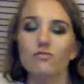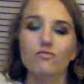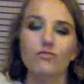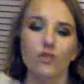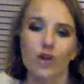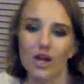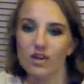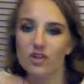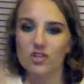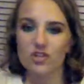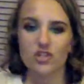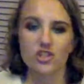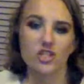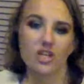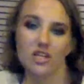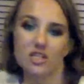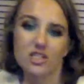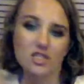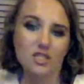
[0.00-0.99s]
fresh,
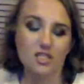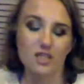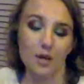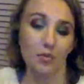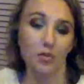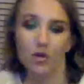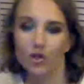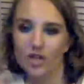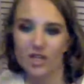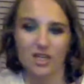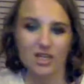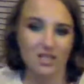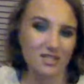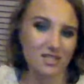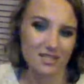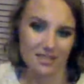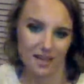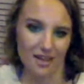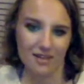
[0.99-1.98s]
summery
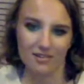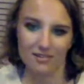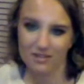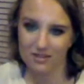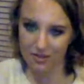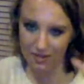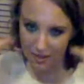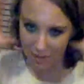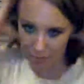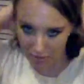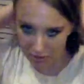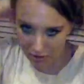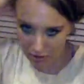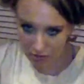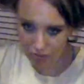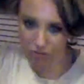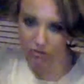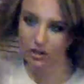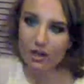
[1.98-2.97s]
scent to them, and
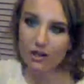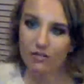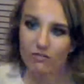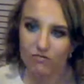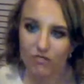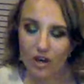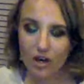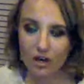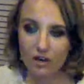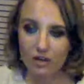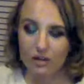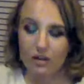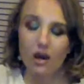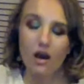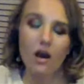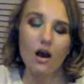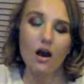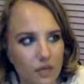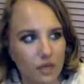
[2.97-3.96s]
they're just kind of fun.
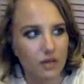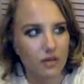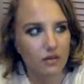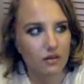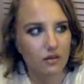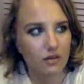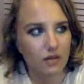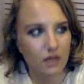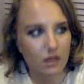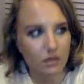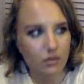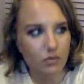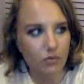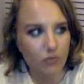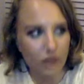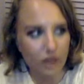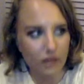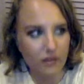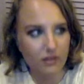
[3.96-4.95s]

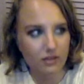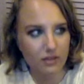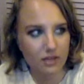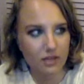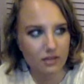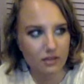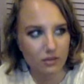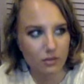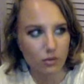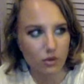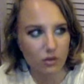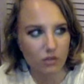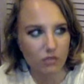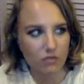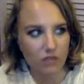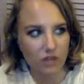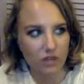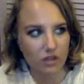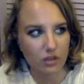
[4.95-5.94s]
I think they did work
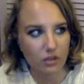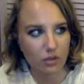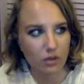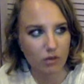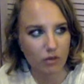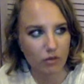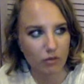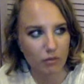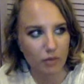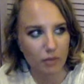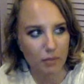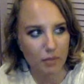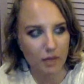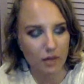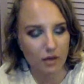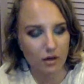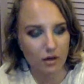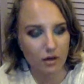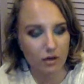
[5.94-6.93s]
fairly well for my
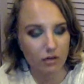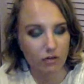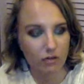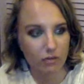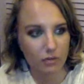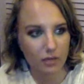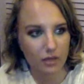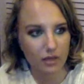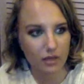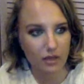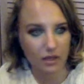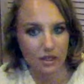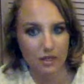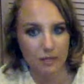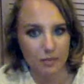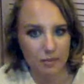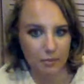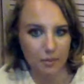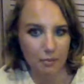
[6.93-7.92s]
makeup, or for my
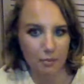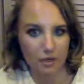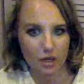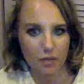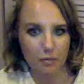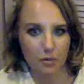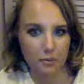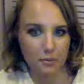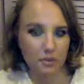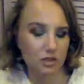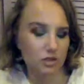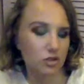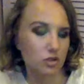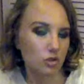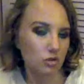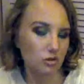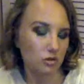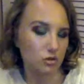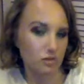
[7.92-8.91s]
keeping my makeup on, because
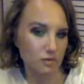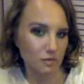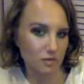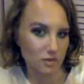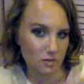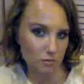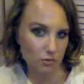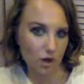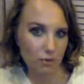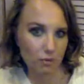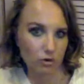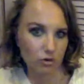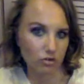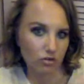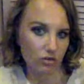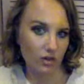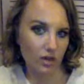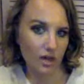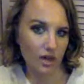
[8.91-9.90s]
you can use them as
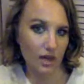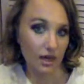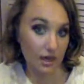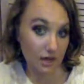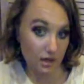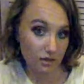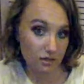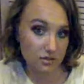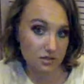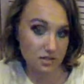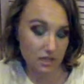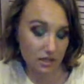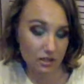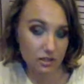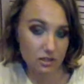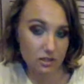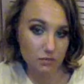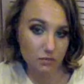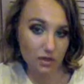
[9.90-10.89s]
primers and
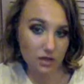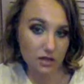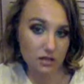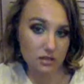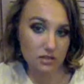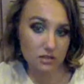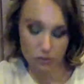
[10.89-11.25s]
setting sprays